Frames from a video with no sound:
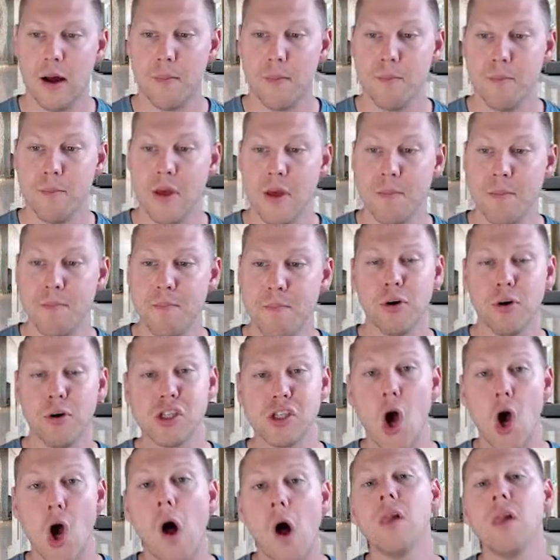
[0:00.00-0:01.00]
it puts
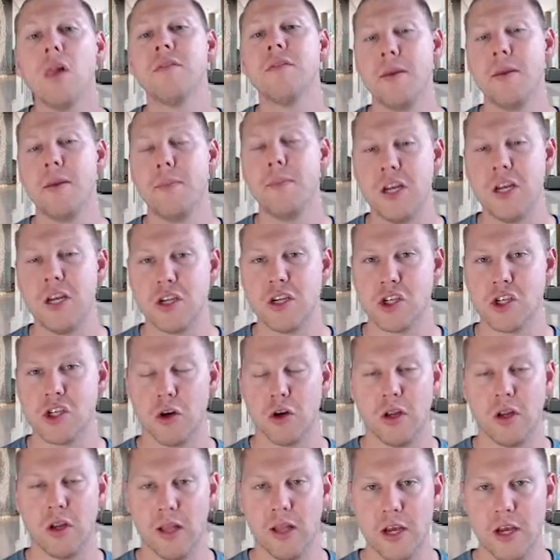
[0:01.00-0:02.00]
all of them into
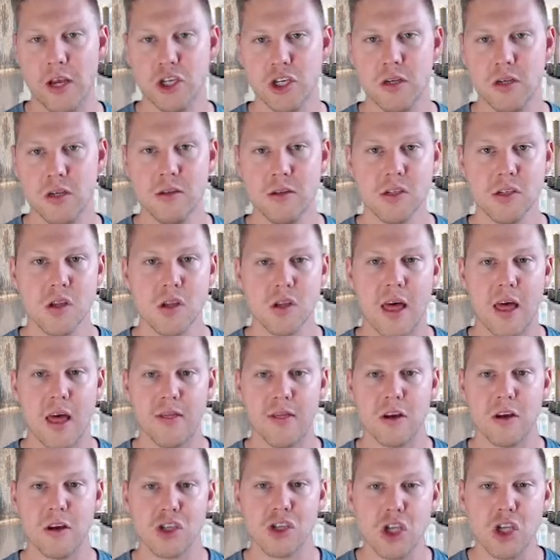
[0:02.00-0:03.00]
circulation so that
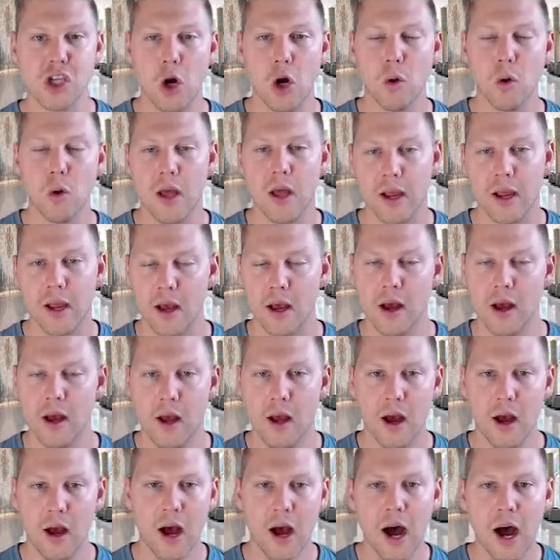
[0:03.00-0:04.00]
there's no like
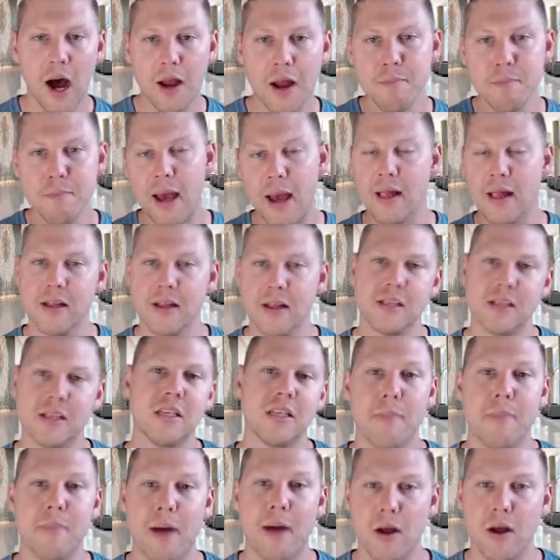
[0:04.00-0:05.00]
unbalanced
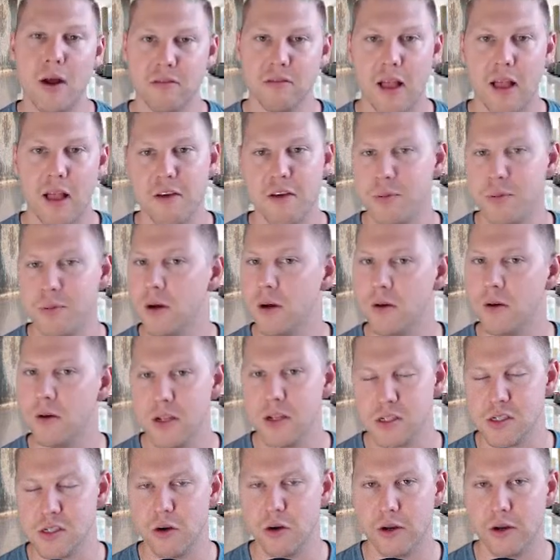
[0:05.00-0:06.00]
amount of Livepeer in
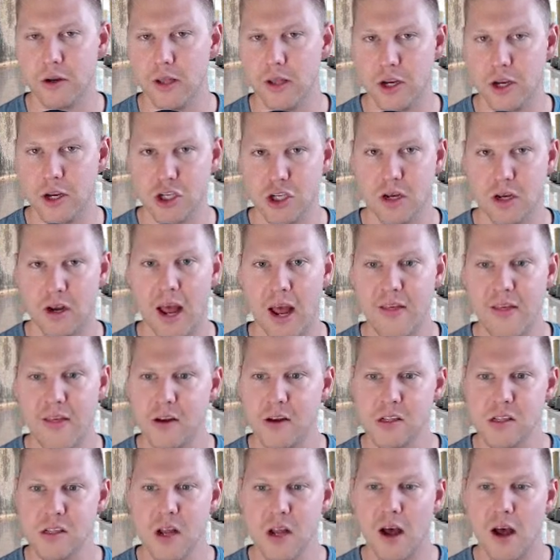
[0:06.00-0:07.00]
circulation, and
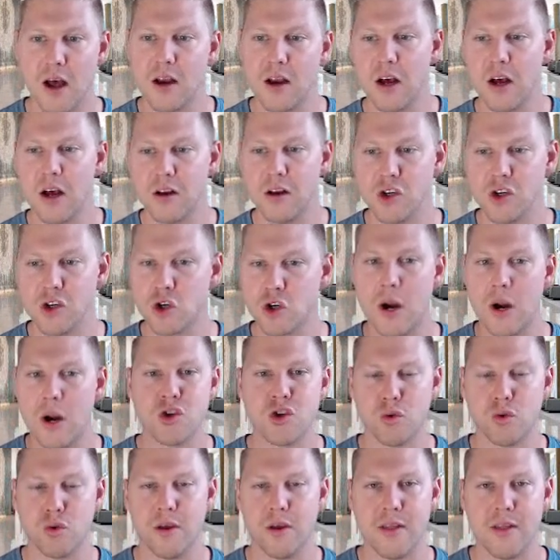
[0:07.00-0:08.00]
there's not a
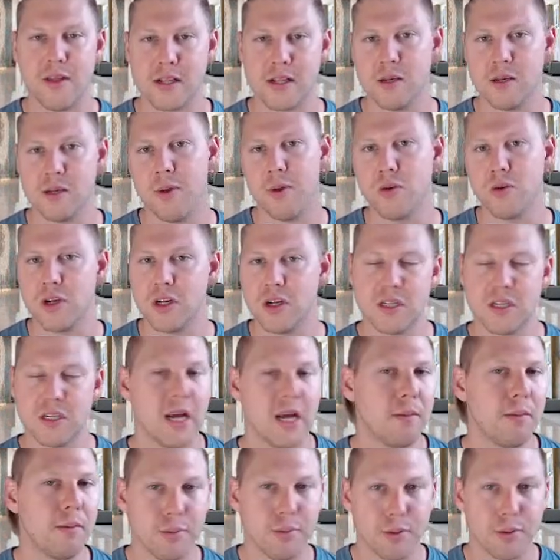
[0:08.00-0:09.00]
treasury that's about to
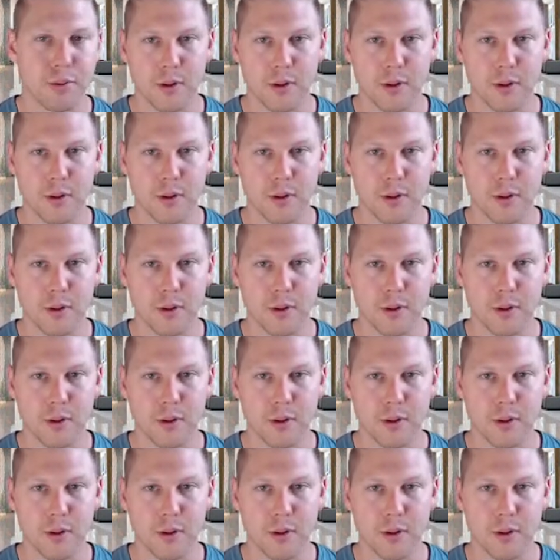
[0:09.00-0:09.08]
dump